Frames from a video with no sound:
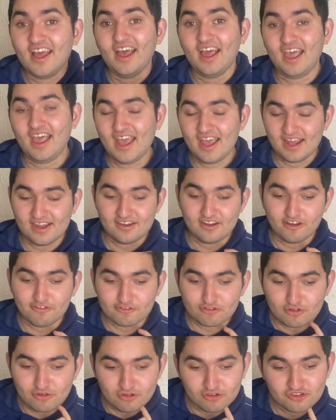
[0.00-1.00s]
and, of
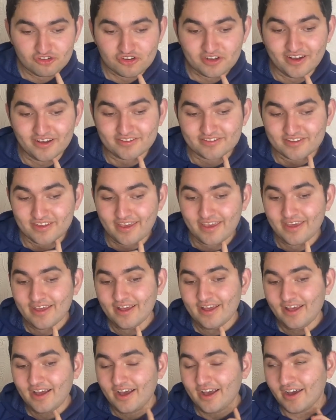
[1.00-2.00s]
course, Chelsea
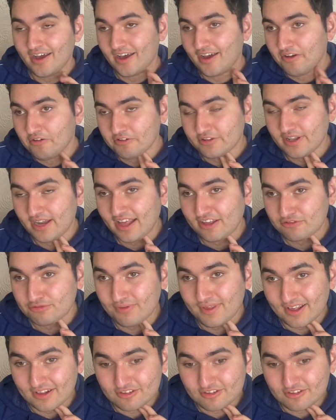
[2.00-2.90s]
over the last week.